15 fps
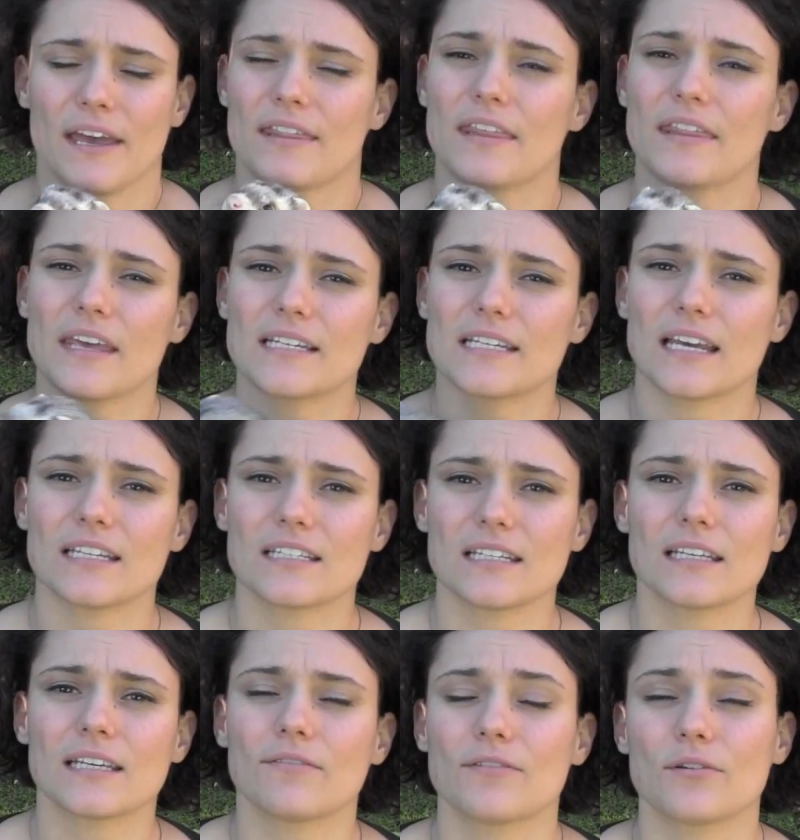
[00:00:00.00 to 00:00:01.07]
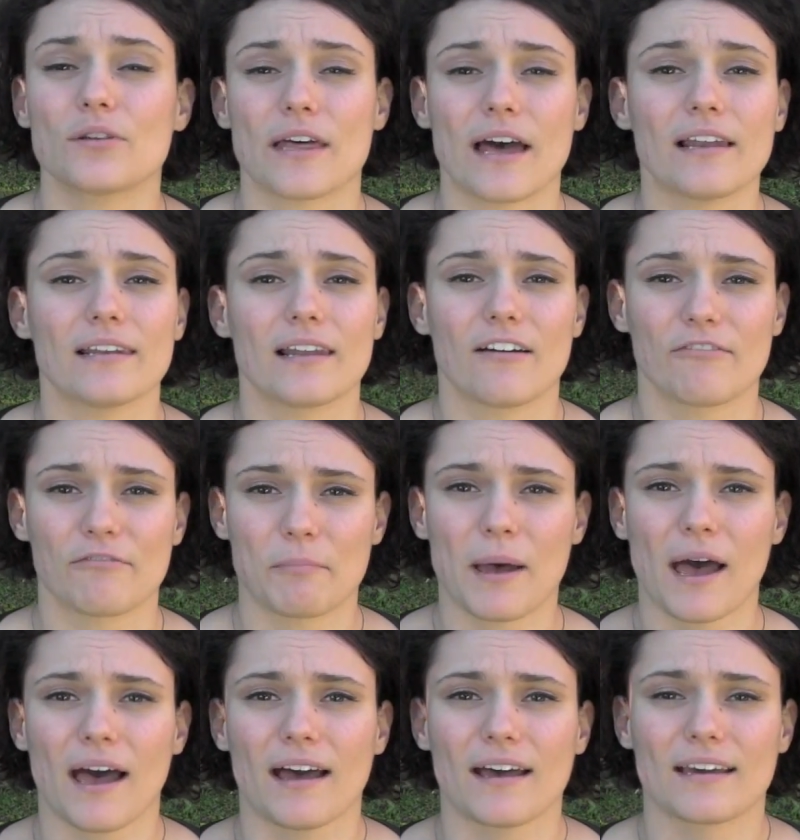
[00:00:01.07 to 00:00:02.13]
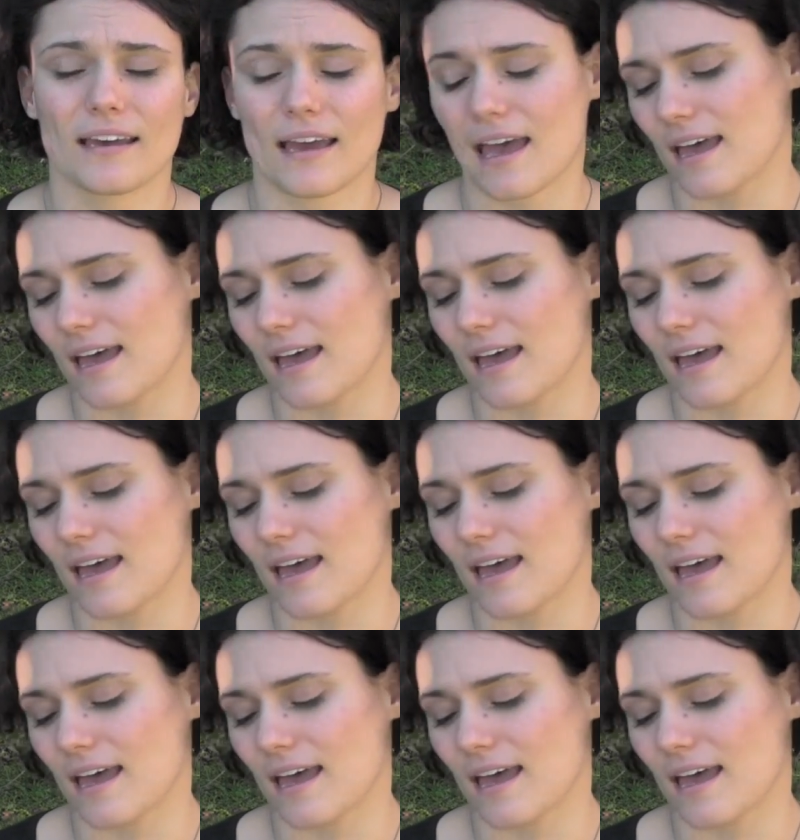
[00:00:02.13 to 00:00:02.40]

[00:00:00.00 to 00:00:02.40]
then they tend to give you that love back.